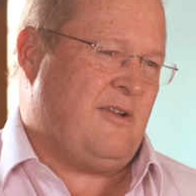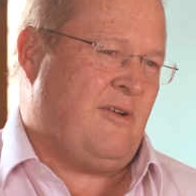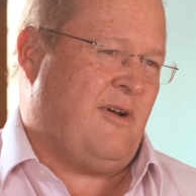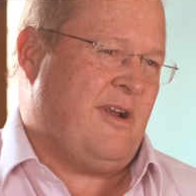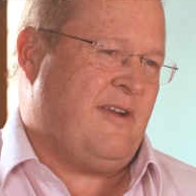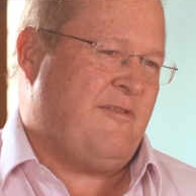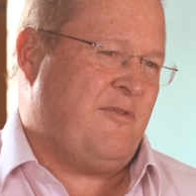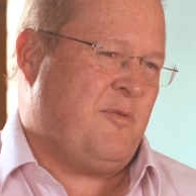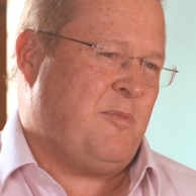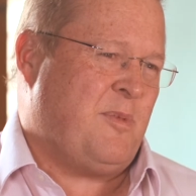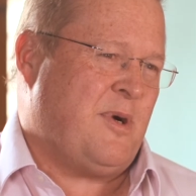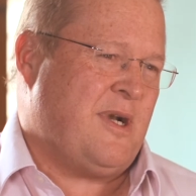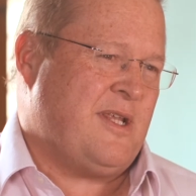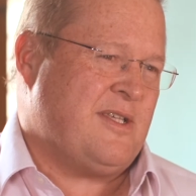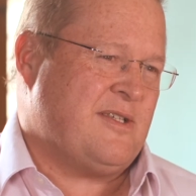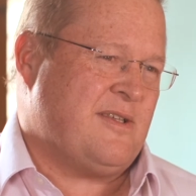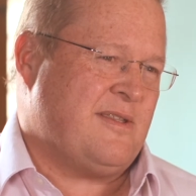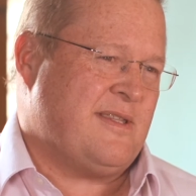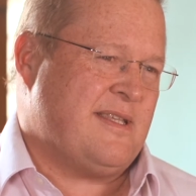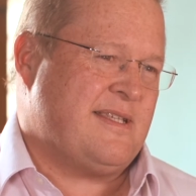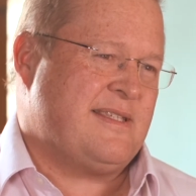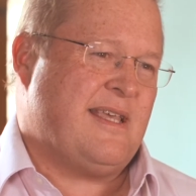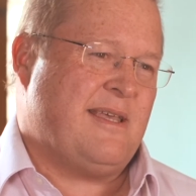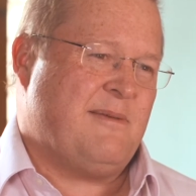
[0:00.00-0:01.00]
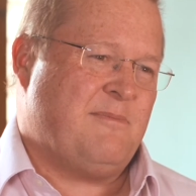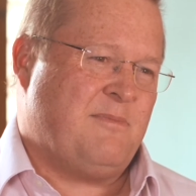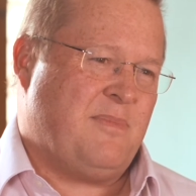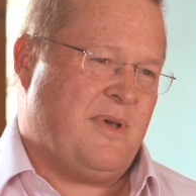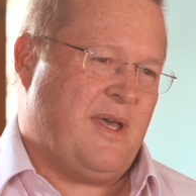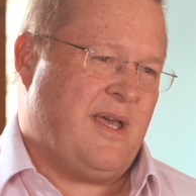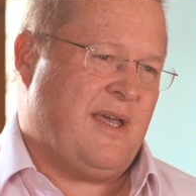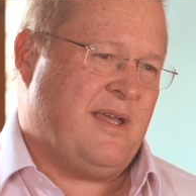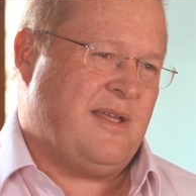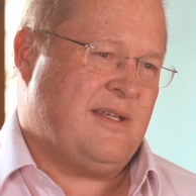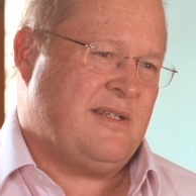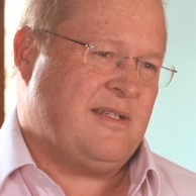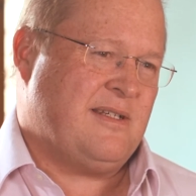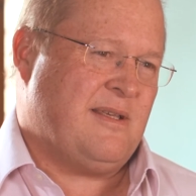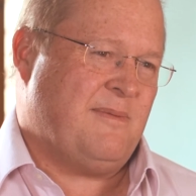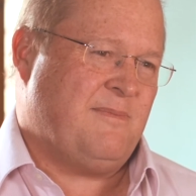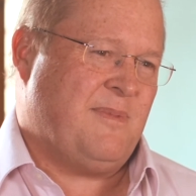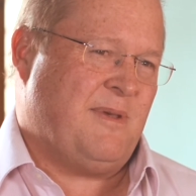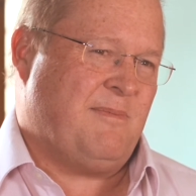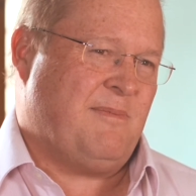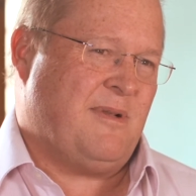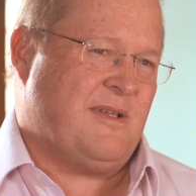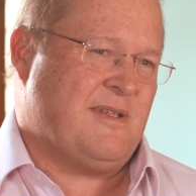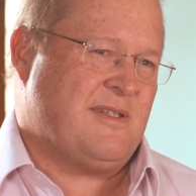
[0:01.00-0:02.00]
Not everybody's on the same page. Some
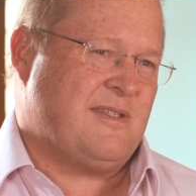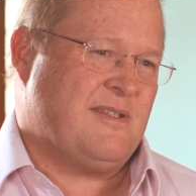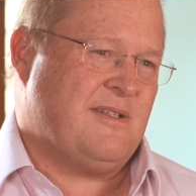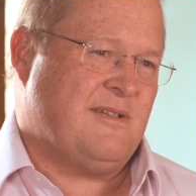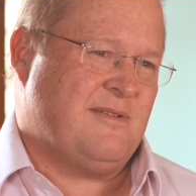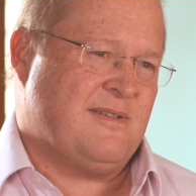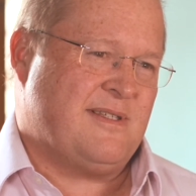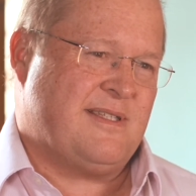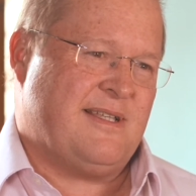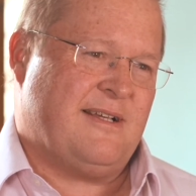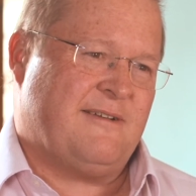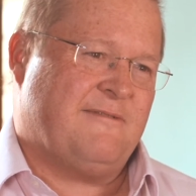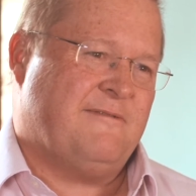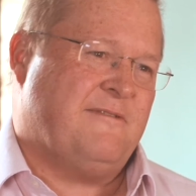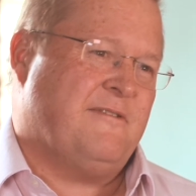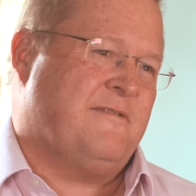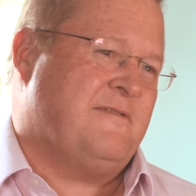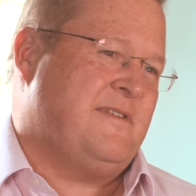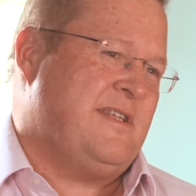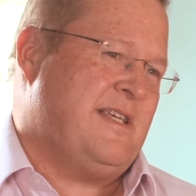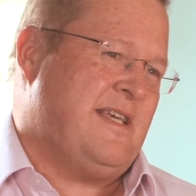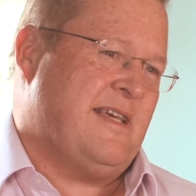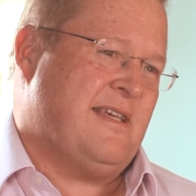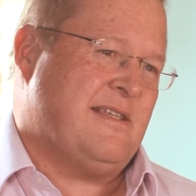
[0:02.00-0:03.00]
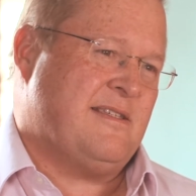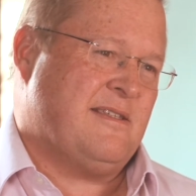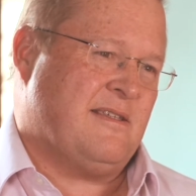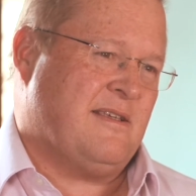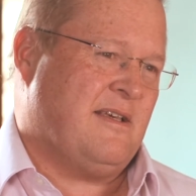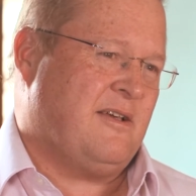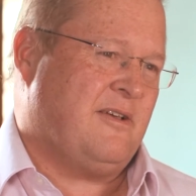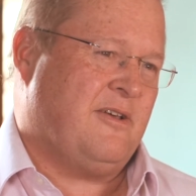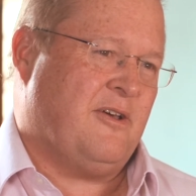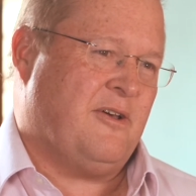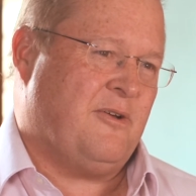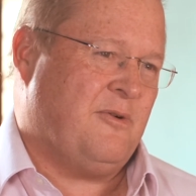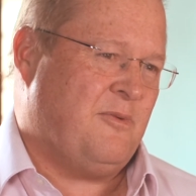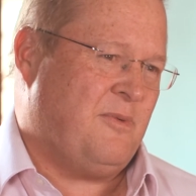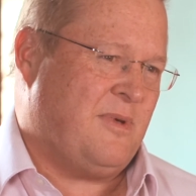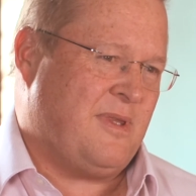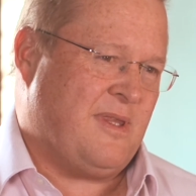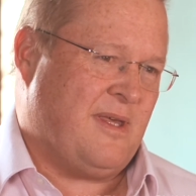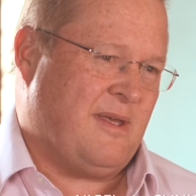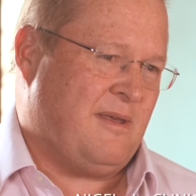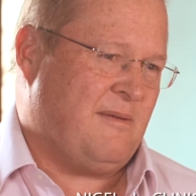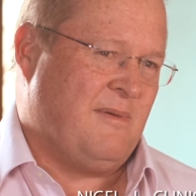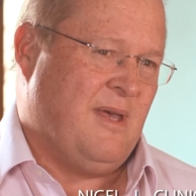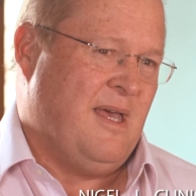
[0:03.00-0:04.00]
people are still stuck 50 years ago where
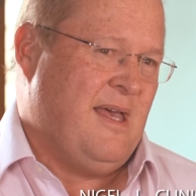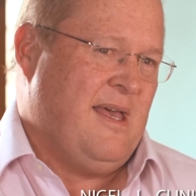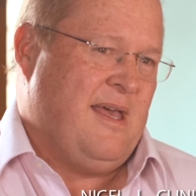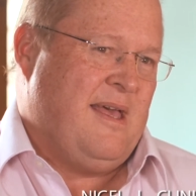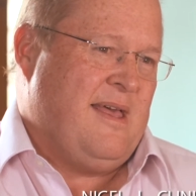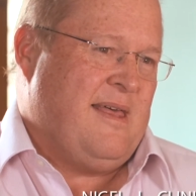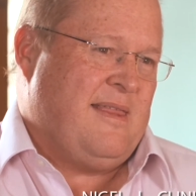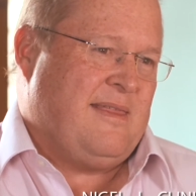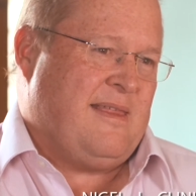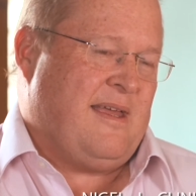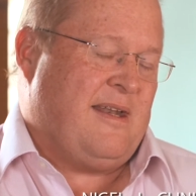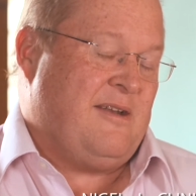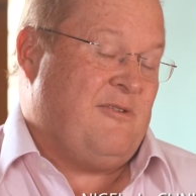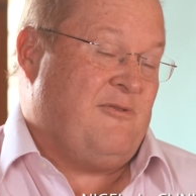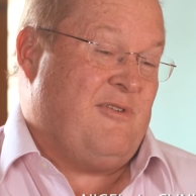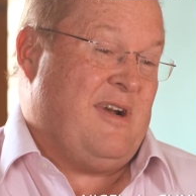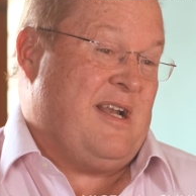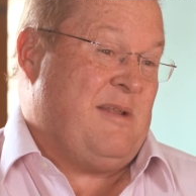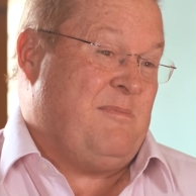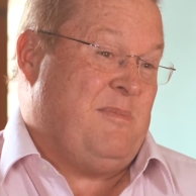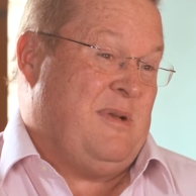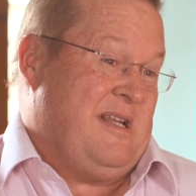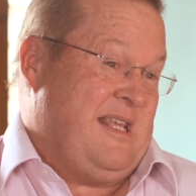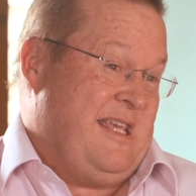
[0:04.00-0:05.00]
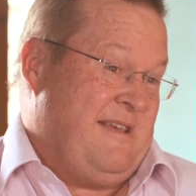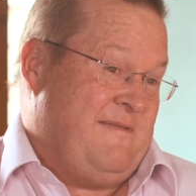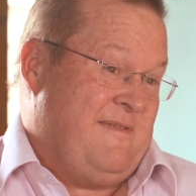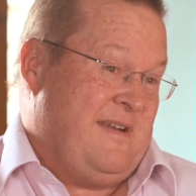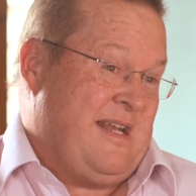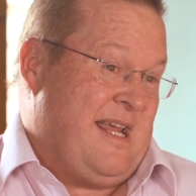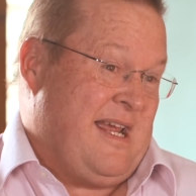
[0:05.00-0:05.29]
they didn't really believe in